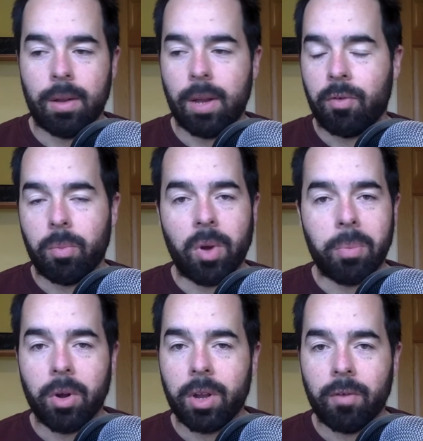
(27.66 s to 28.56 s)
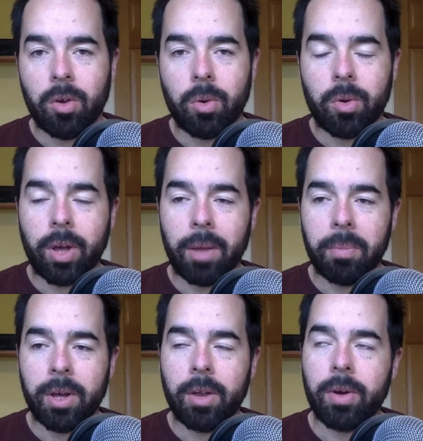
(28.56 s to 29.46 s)
Not from my point of view, you can
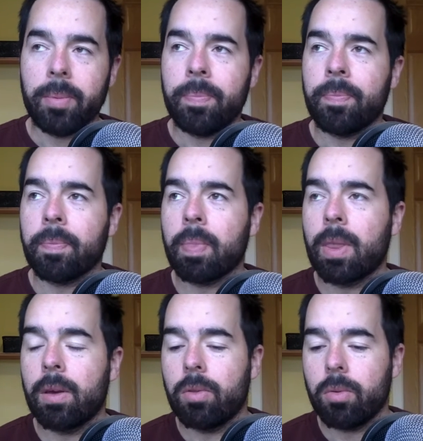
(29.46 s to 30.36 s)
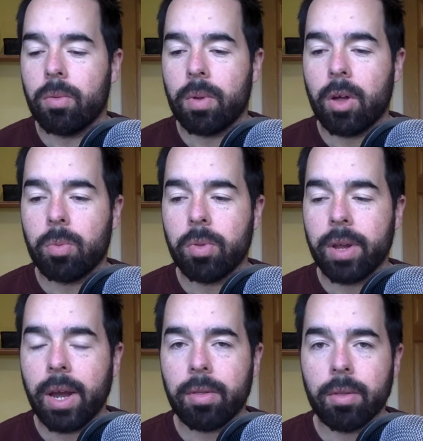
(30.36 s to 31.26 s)
be anyway. So I suppose
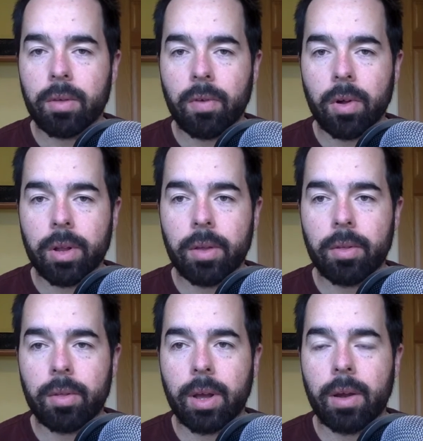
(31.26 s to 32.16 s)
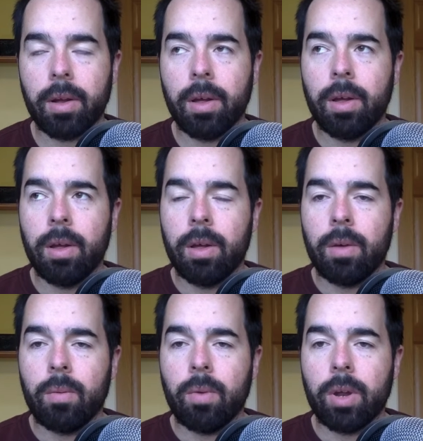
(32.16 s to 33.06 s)
the essence of all this is that
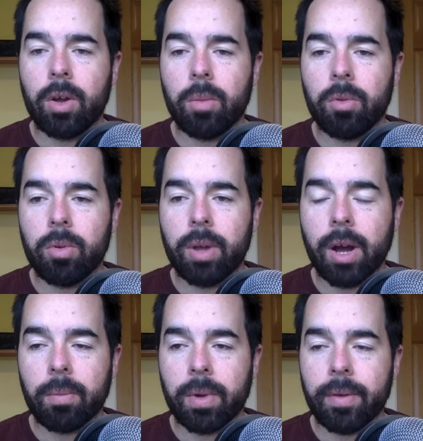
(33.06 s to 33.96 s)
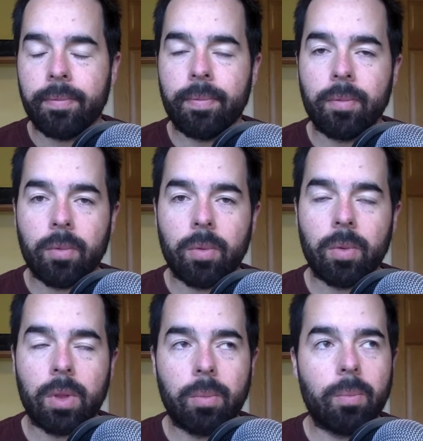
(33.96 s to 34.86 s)
when it comes to dogma,
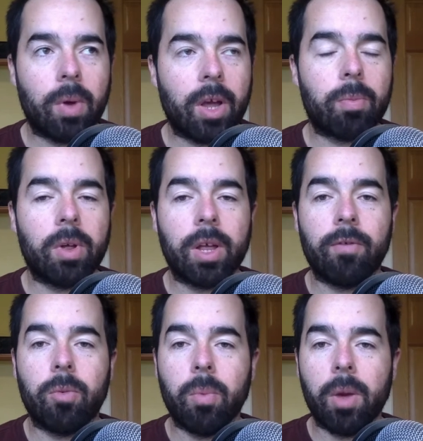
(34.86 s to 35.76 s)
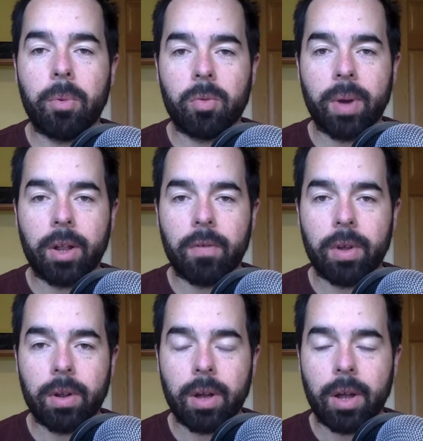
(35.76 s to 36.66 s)
I guess I'll give you my perspective
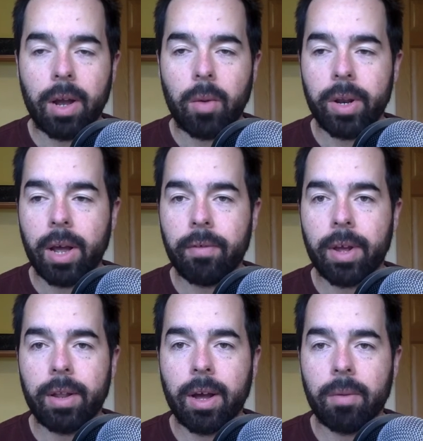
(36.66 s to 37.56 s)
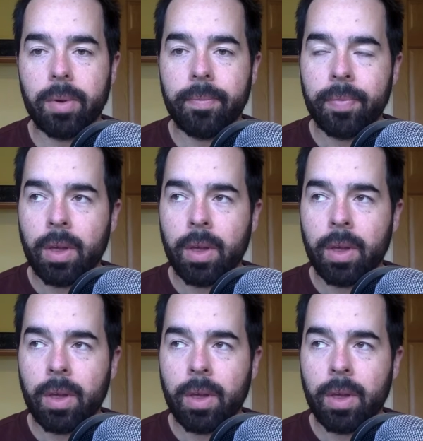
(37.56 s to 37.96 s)
on how I navigate dogma.